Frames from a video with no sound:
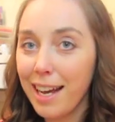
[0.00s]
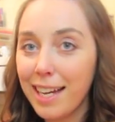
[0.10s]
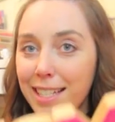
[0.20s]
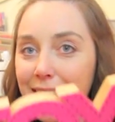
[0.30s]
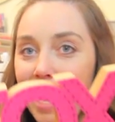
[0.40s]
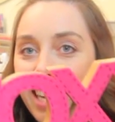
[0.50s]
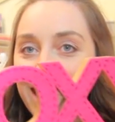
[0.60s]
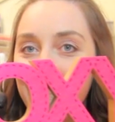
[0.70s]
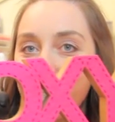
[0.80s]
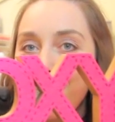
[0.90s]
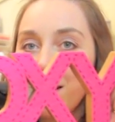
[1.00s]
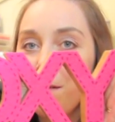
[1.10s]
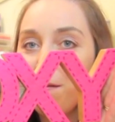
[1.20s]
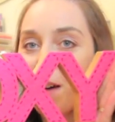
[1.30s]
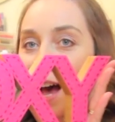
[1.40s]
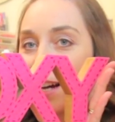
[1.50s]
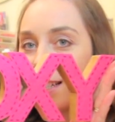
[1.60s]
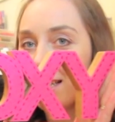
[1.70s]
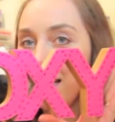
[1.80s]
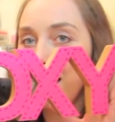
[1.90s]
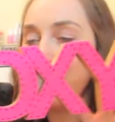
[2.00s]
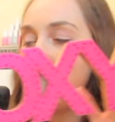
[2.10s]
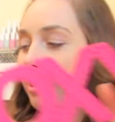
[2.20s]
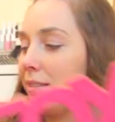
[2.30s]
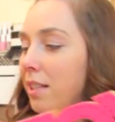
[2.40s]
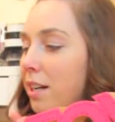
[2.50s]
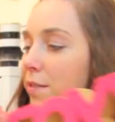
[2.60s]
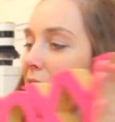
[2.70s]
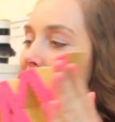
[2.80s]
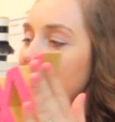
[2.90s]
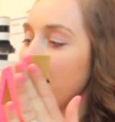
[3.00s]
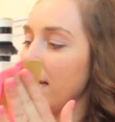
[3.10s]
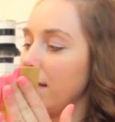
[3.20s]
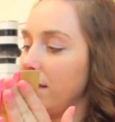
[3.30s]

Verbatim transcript: A sign that says Foxy. Are you Foxy?